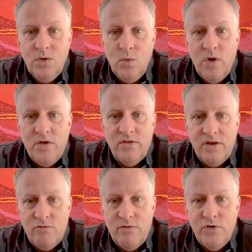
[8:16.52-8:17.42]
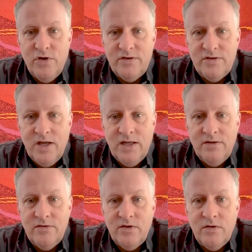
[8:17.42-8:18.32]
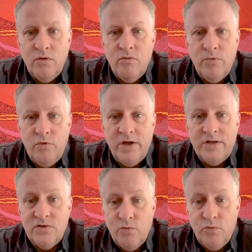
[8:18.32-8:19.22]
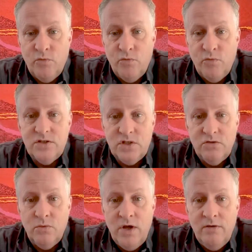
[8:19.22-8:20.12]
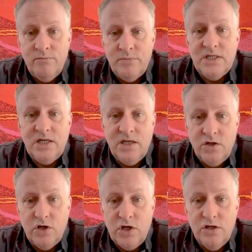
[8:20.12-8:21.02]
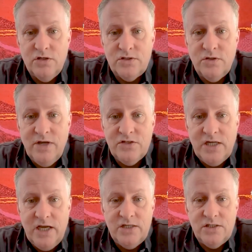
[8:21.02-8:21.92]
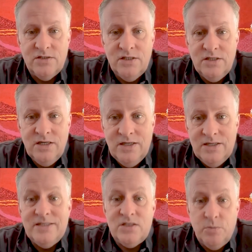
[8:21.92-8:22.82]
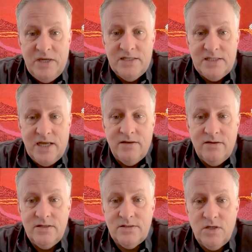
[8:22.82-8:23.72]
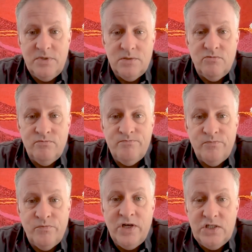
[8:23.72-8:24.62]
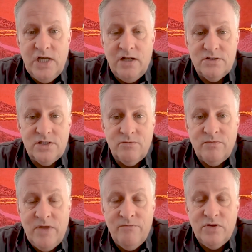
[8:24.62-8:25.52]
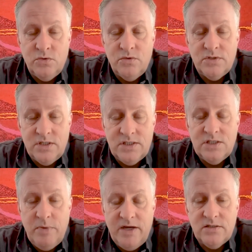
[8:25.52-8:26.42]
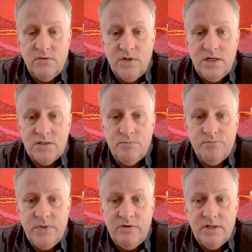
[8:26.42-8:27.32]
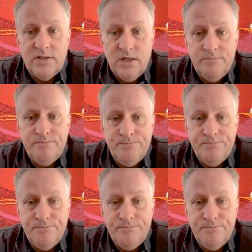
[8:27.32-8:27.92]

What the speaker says: whether they revert and the rights of women and children, particularly young girls, to education disappears again. And there's going to be some really challenging visuals, I suspect, over the next period of time.